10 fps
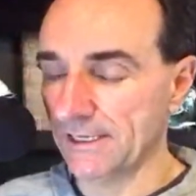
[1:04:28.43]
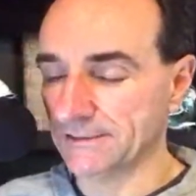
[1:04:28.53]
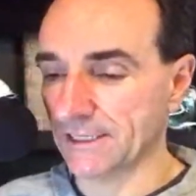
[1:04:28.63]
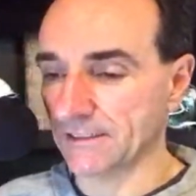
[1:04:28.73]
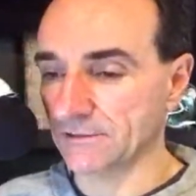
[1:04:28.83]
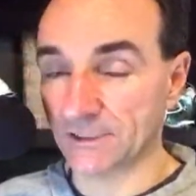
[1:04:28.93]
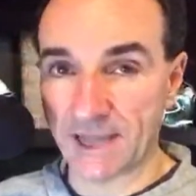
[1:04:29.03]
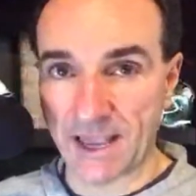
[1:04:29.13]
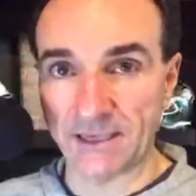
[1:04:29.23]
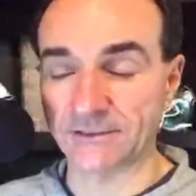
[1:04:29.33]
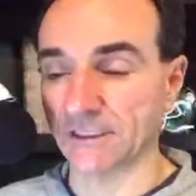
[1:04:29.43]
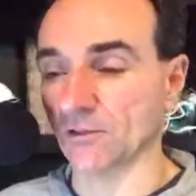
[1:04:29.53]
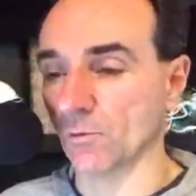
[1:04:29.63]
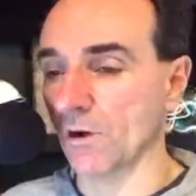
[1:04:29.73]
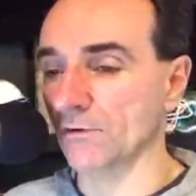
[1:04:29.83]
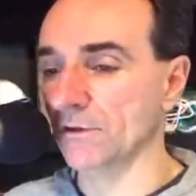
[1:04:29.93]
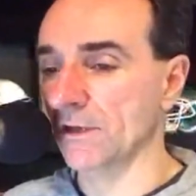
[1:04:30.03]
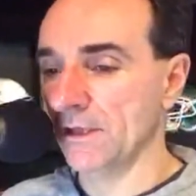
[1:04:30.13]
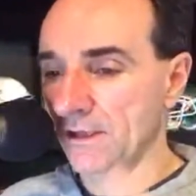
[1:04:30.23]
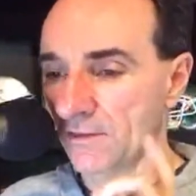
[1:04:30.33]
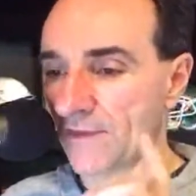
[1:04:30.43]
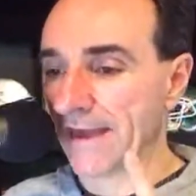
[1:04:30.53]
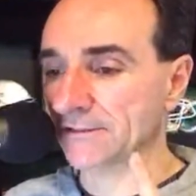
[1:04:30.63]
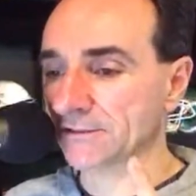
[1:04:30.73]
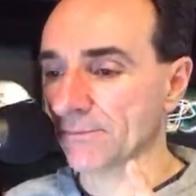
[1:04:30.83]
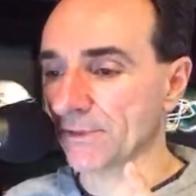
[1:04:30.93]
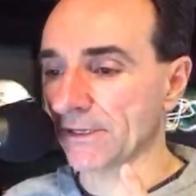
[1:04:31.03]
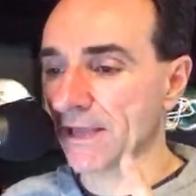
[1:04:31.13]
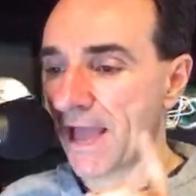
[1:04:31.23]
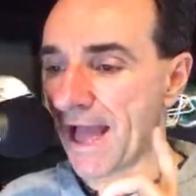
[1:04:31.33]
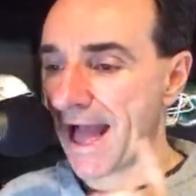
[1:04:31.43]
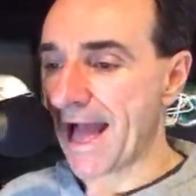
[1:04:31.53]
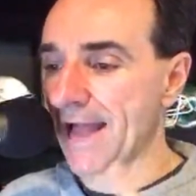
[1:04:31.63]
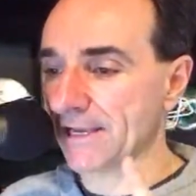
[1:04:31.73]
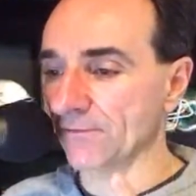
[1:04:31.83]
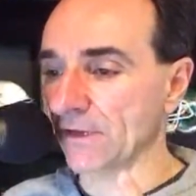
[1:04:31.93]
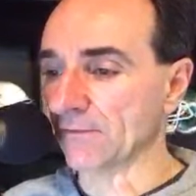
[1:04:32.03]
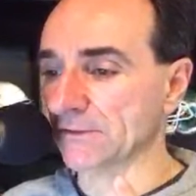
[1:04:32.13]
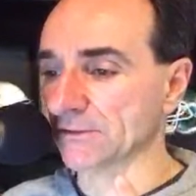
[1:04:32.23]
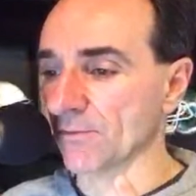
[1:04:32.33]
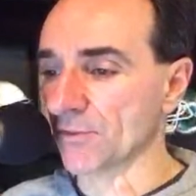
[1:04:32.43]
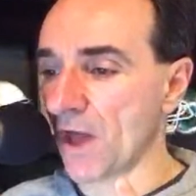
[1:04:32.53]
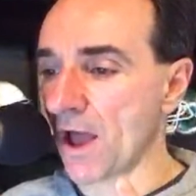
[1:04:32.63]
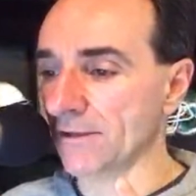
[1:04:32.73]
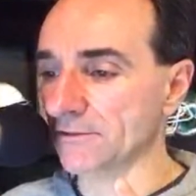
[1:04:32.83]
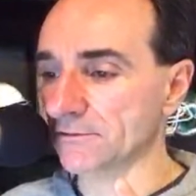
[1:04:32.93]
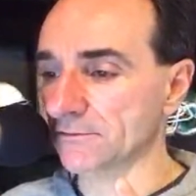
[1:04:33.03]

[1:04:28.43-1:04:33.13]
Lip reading: He said today, he said, quote, that is something I have given some thought.